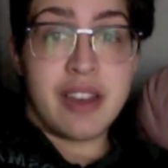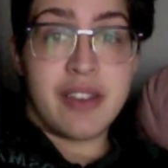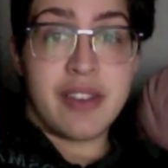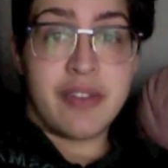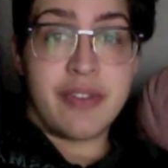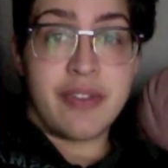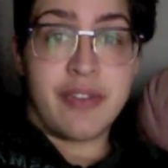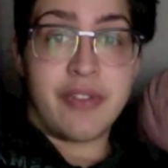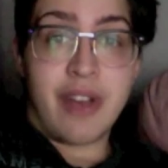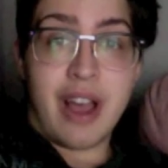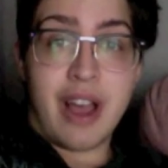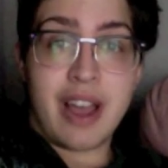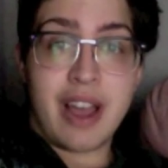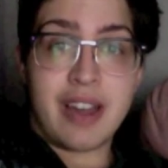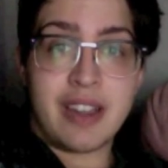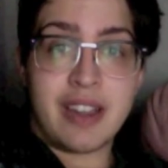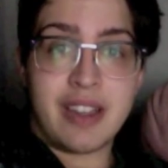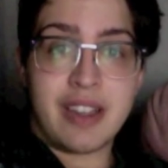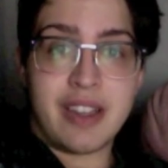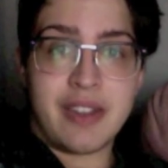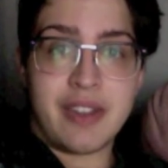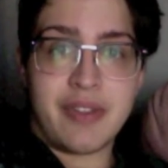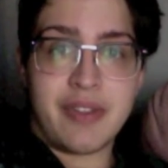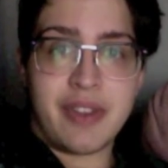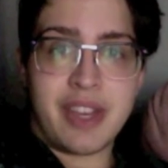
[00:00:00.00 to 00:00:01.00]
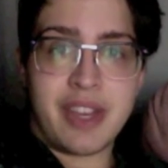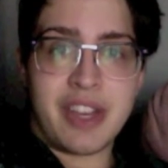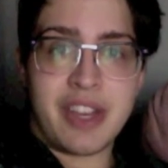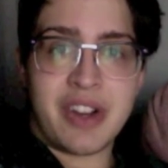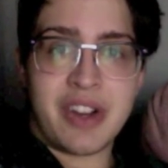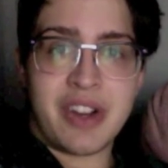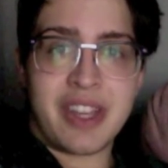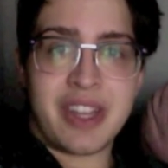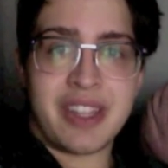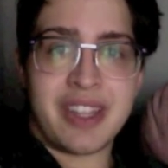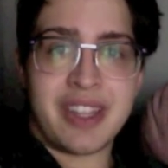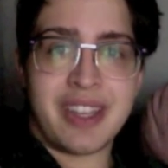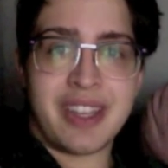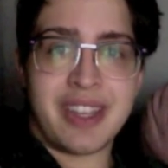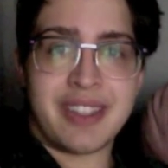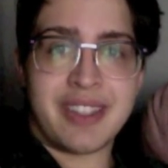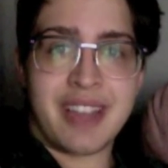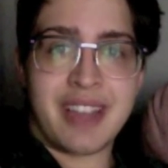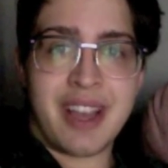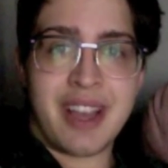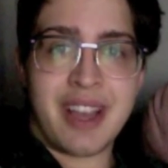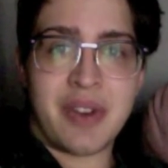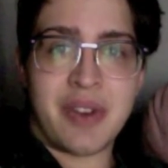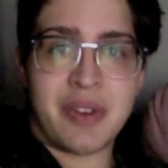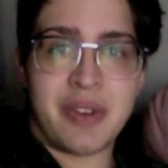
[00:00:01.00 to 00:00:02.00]
figuring things
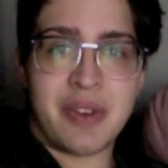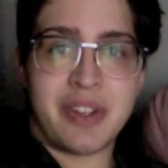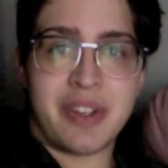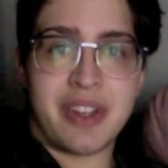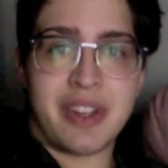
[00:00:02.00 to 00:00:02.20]
out,